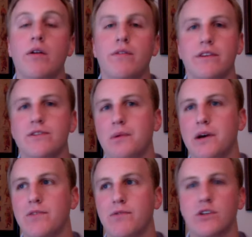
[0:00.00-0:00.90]
this
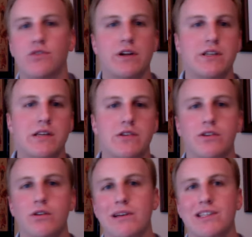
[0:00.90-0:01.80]
was restricted
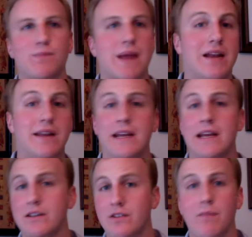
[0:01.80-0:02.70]
to expanding
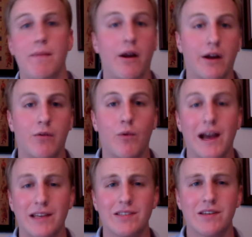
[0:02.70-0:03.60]
into the American
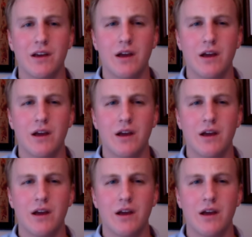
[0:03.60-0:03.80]
West.